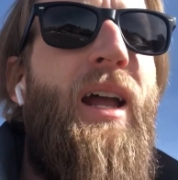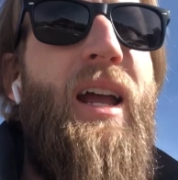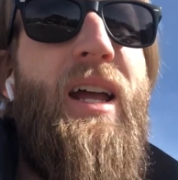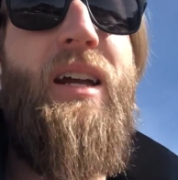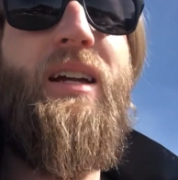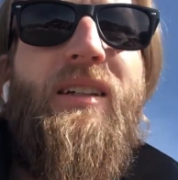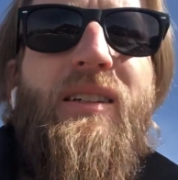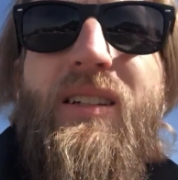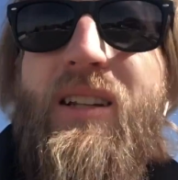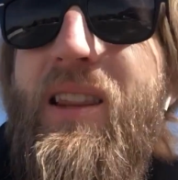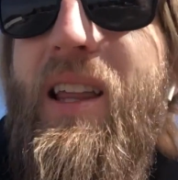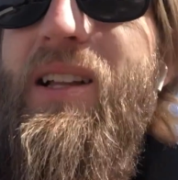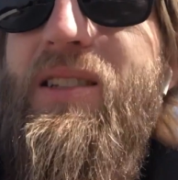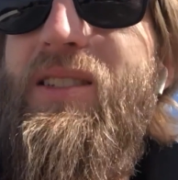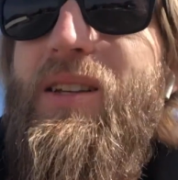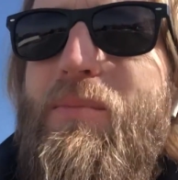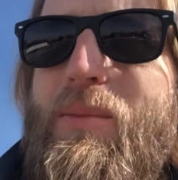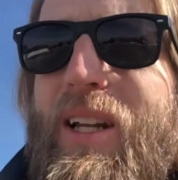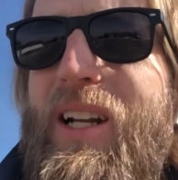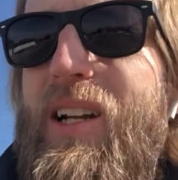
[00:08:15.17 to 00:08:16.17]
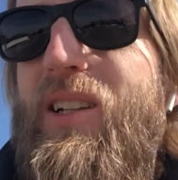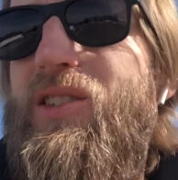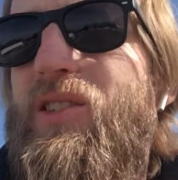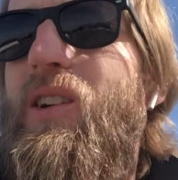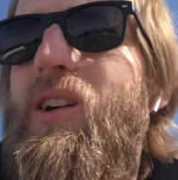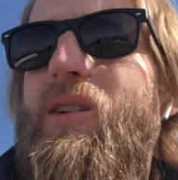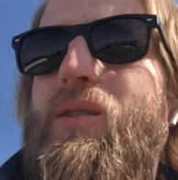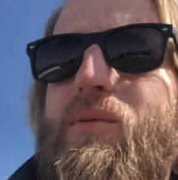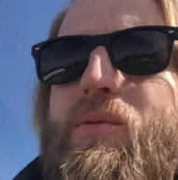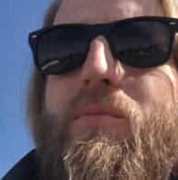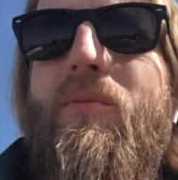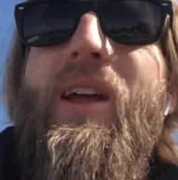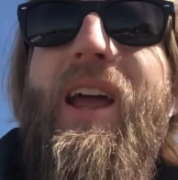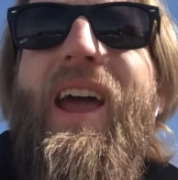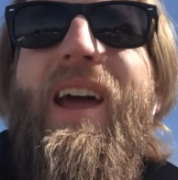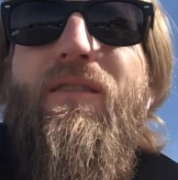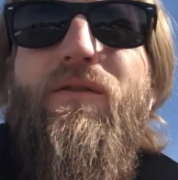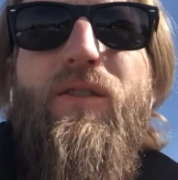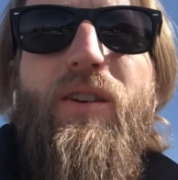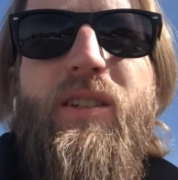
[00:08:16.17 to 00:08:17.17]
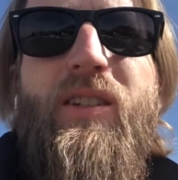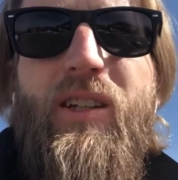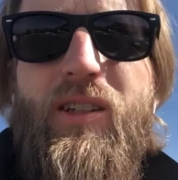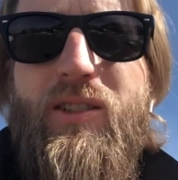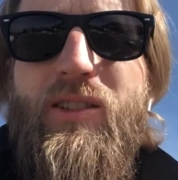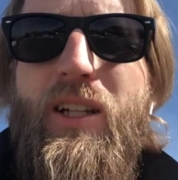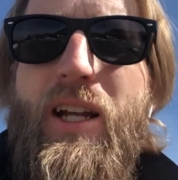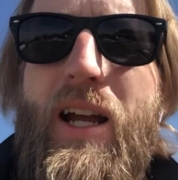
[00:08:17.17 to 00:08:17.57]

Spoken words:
And that's something I start every single